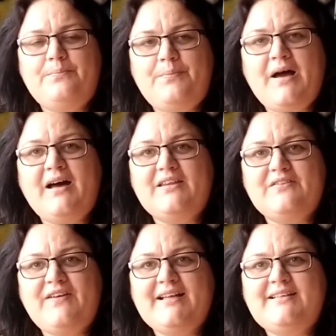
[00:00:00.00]
But the
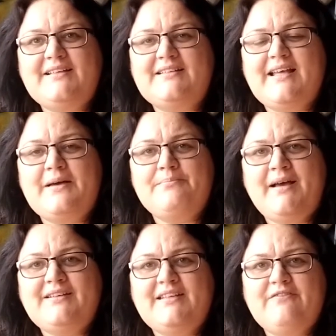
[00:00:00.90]
fact is that
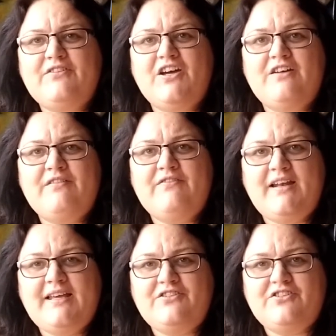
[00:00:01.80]
Matt's given her a
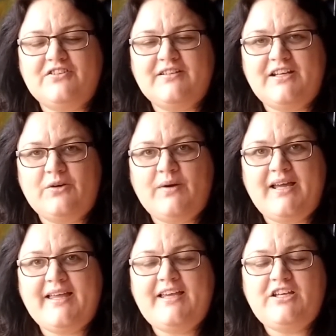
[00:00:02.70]
revelation in a way.
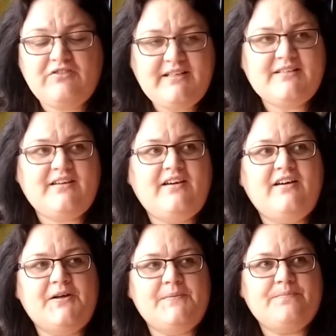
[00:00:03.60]
Okay, he treated
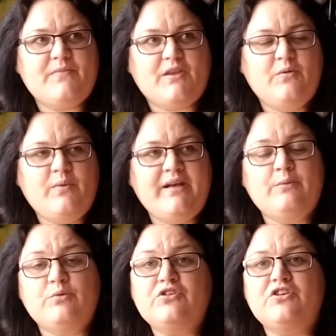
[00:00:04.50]
her, when it
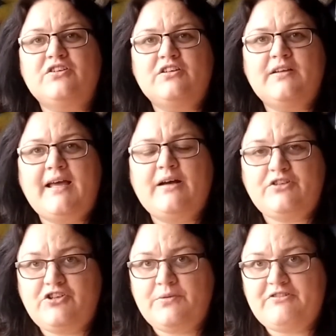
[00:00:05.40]
was good, how she
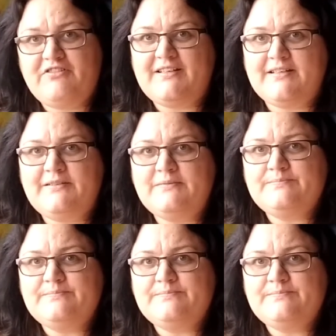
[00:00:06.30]
should be treated.